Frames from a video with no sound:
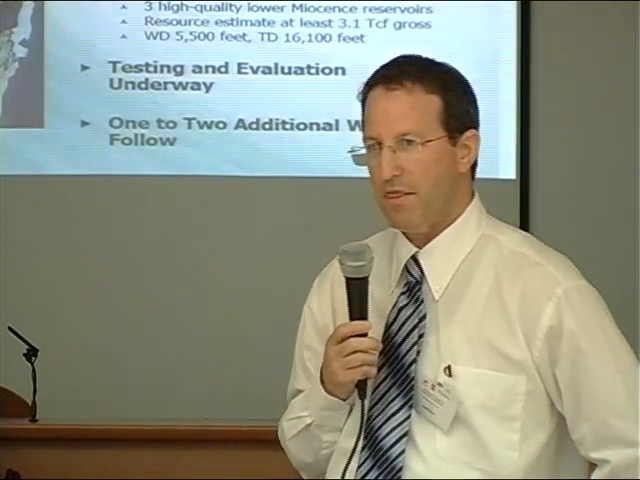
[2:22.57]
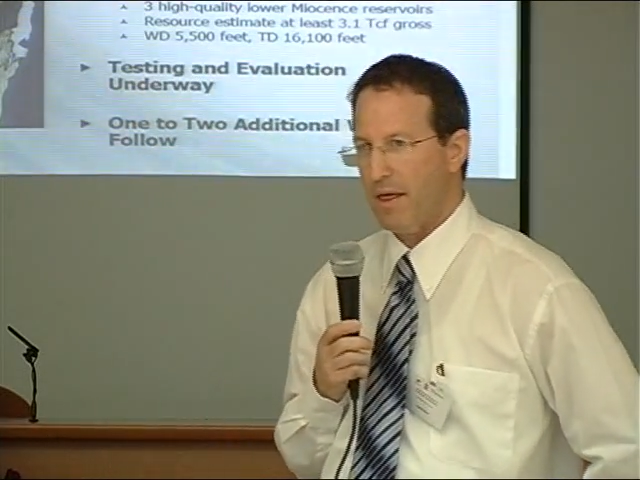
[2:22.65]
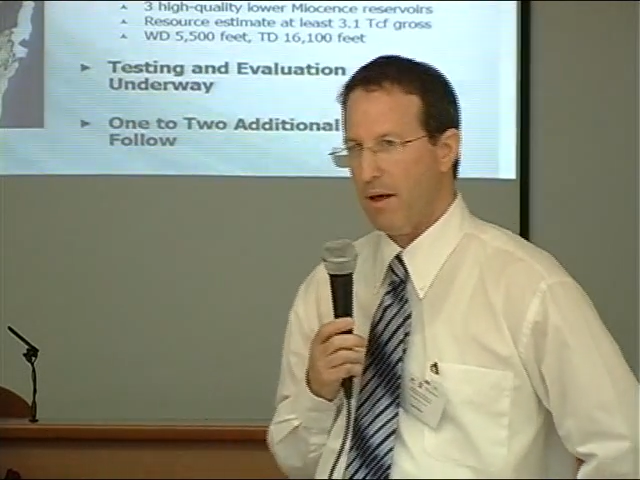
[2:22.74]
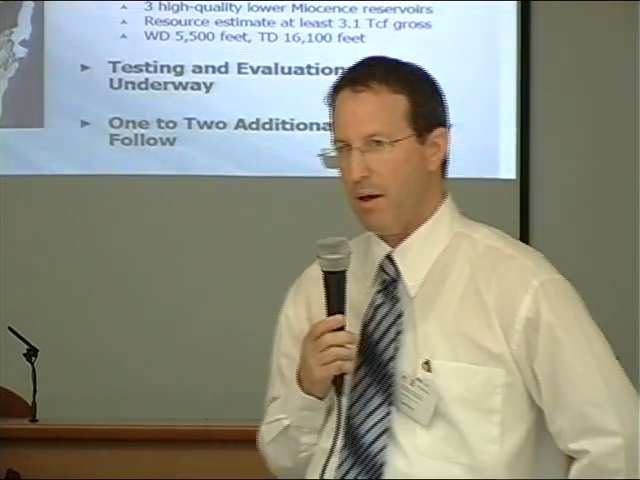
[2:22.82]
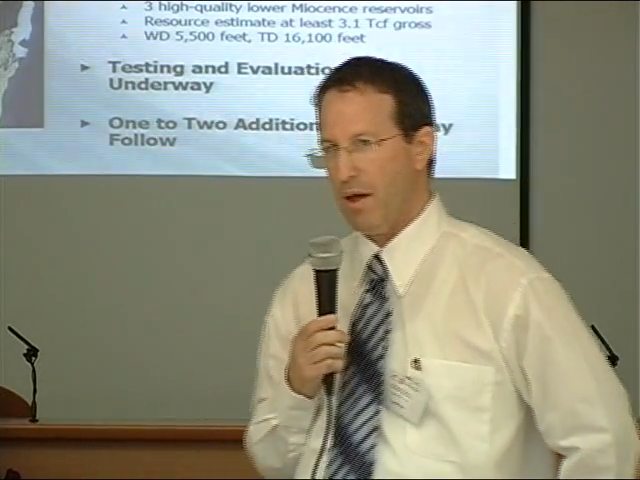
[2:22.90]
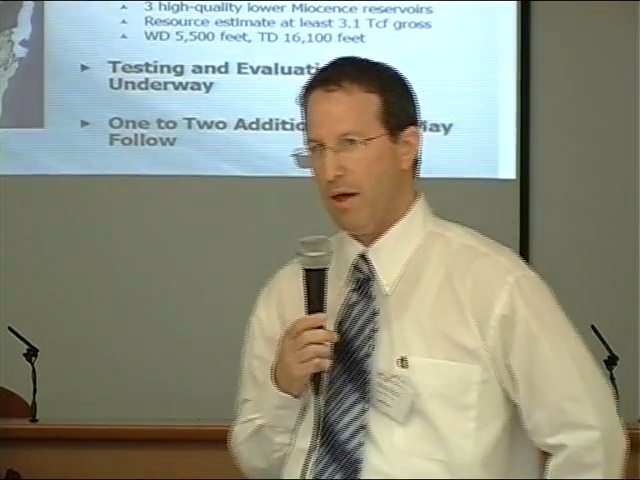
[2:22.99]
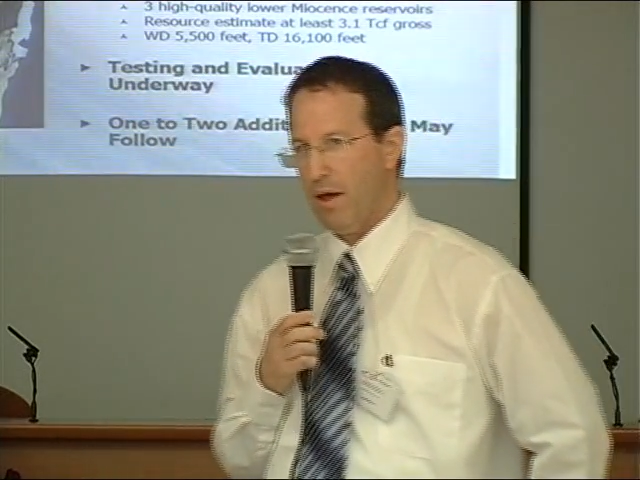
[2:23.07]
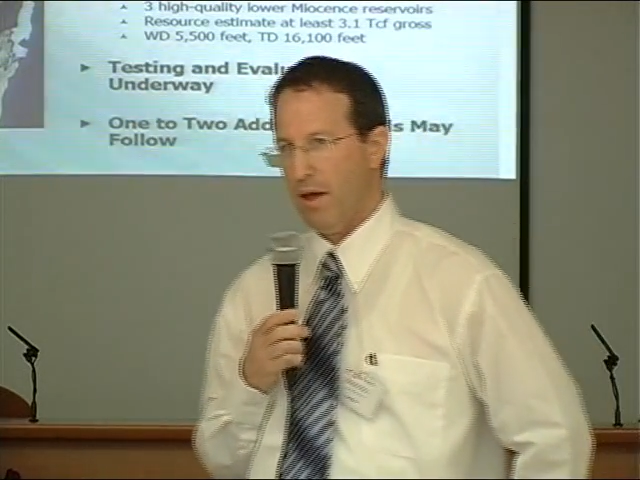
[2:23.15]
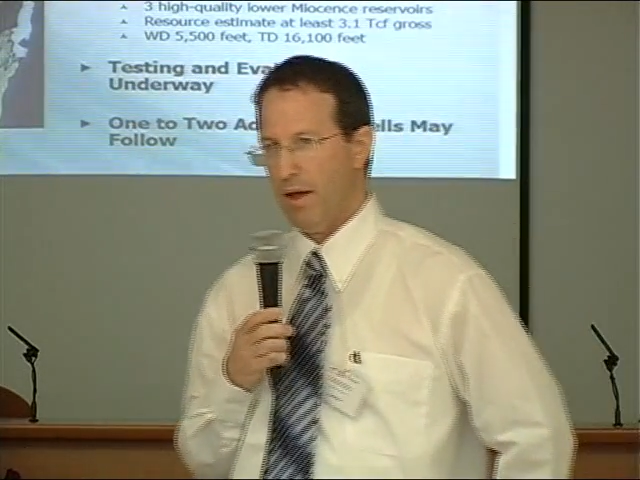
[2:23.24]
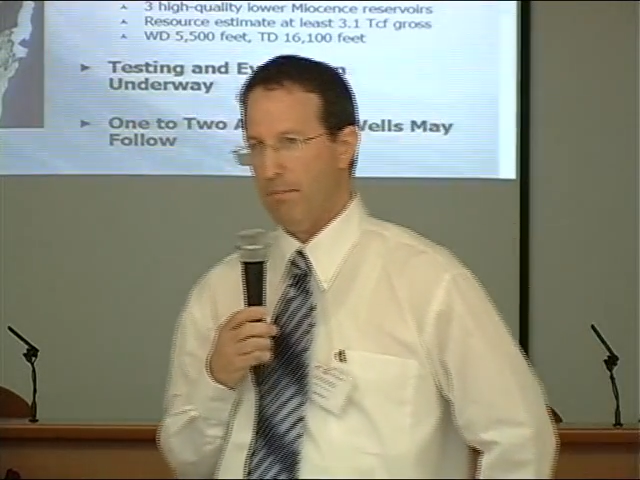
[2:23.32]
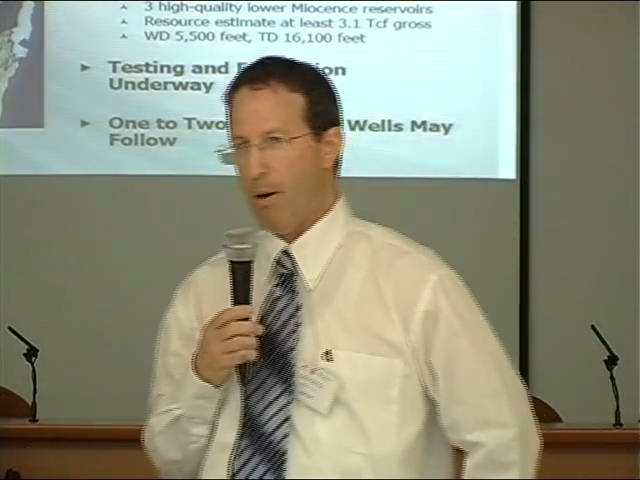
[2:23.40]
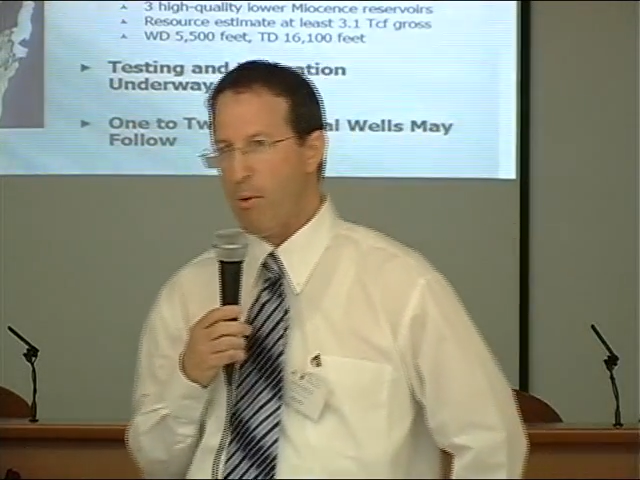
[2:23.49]

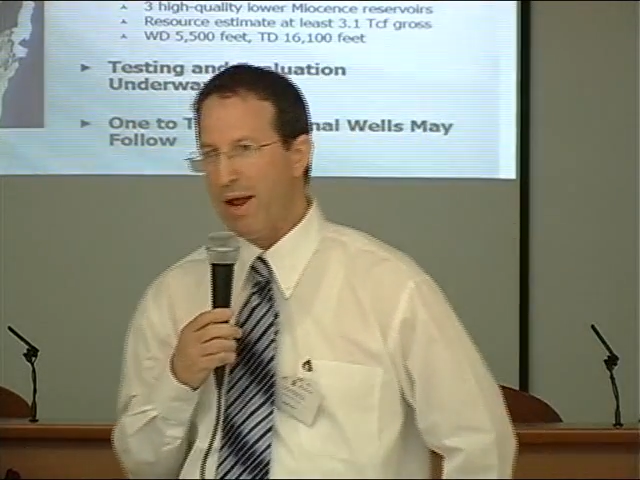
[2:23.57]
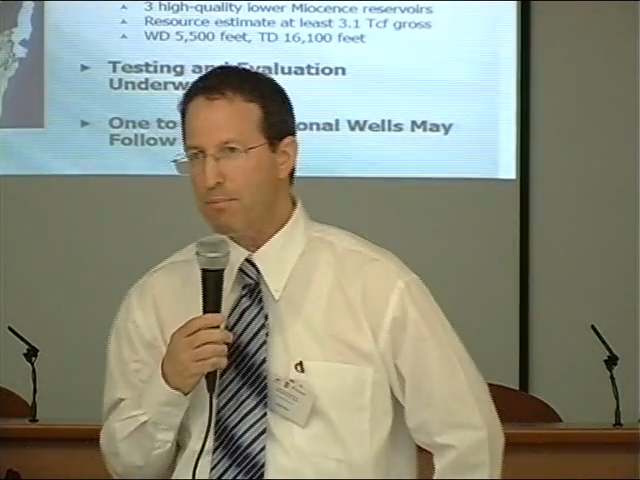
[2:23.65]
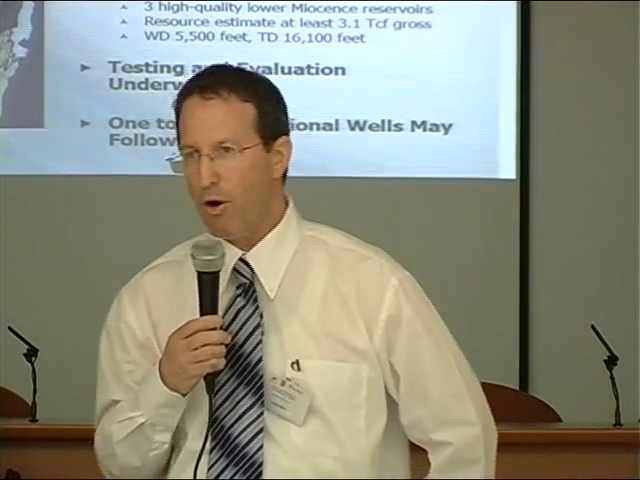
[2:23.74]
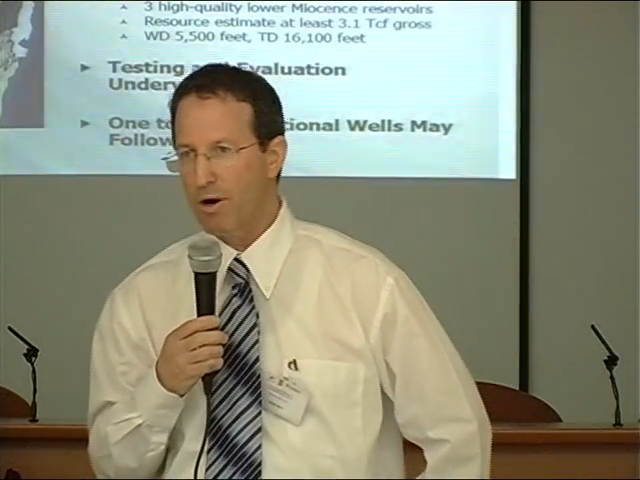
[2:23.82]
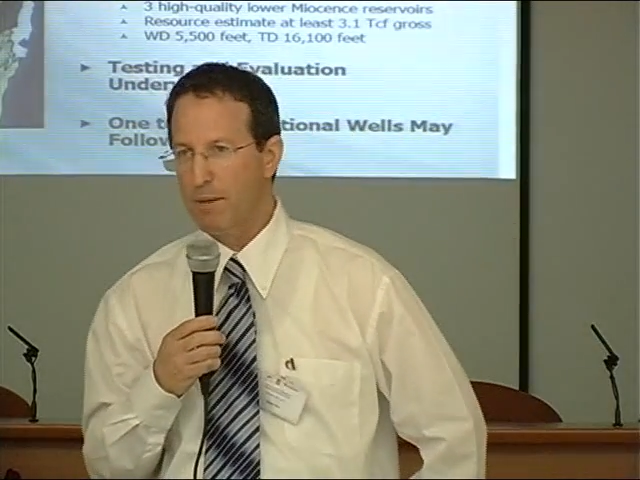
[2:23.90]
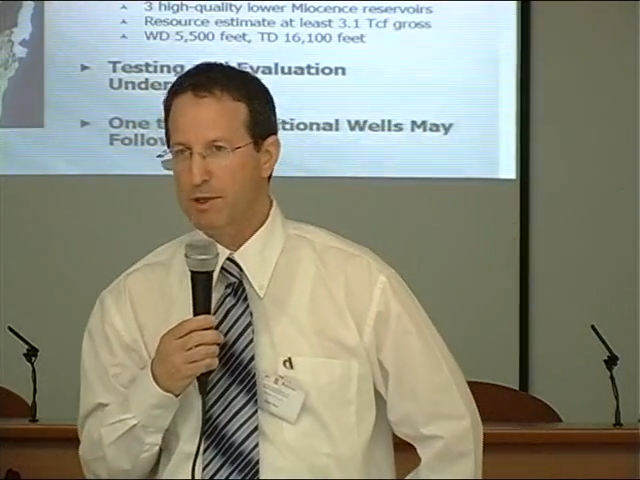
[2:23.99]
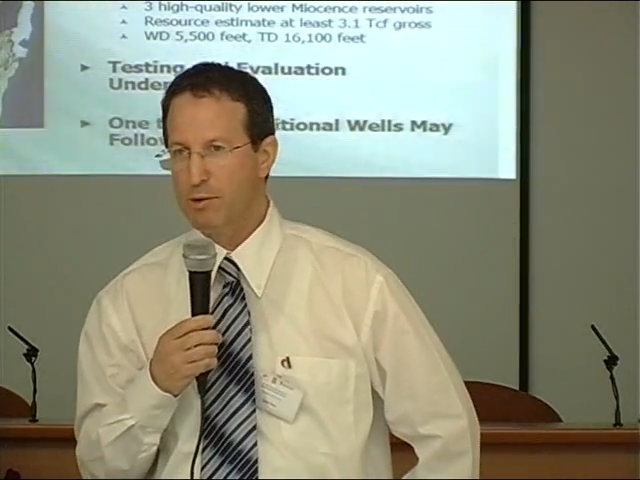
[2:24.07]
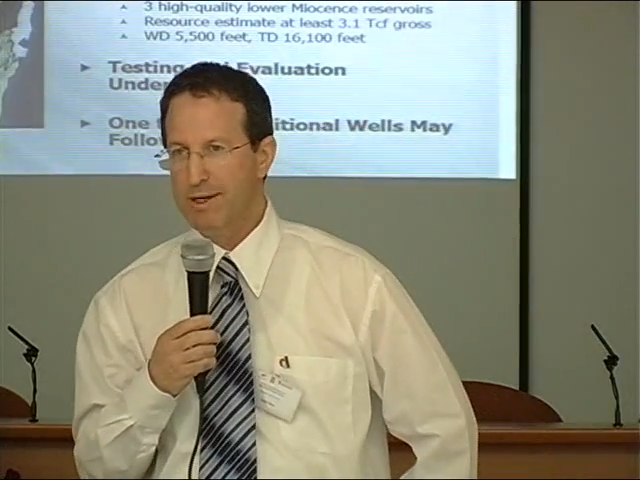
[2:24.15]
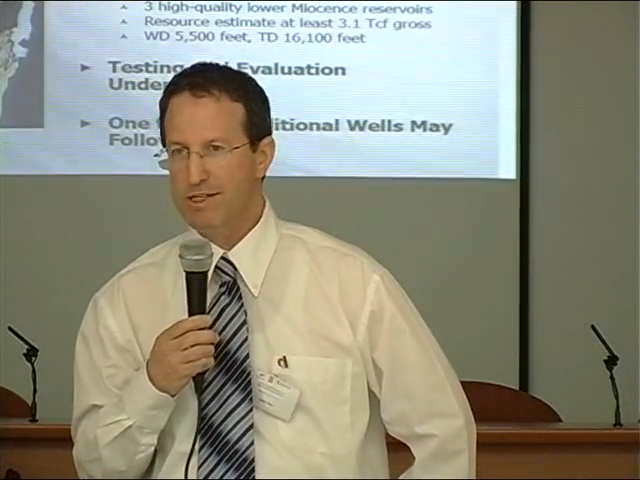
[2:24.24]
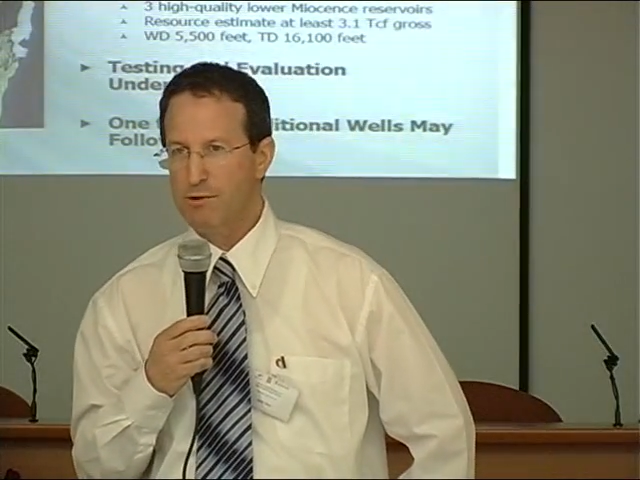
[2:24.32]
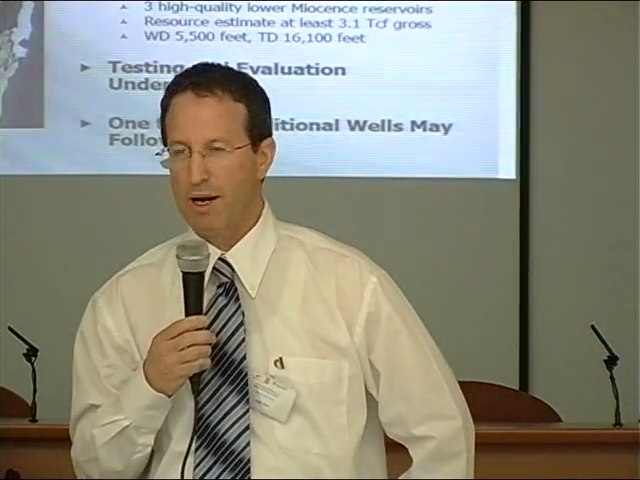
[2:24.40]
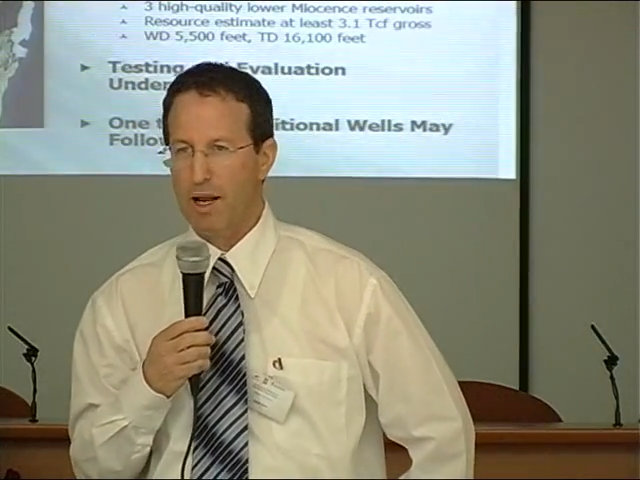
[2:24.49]
the uh, marine border
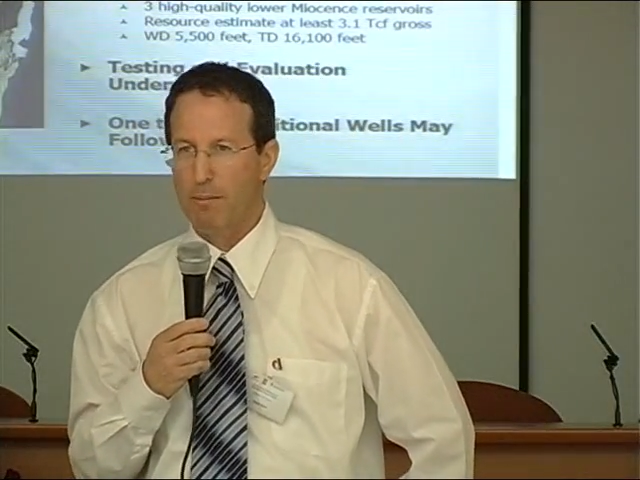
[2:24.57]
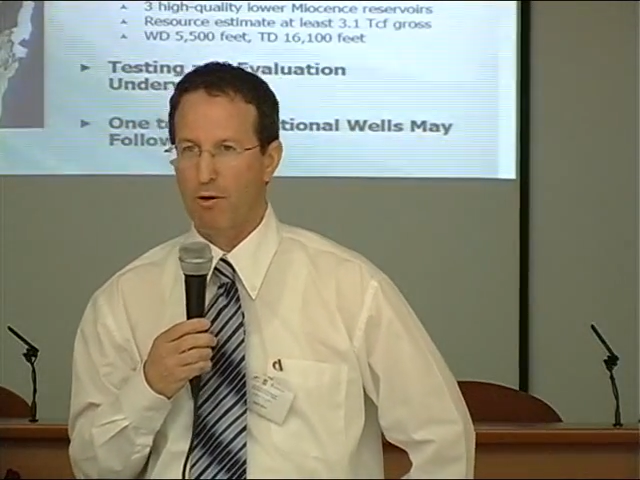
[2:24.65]
between Israel and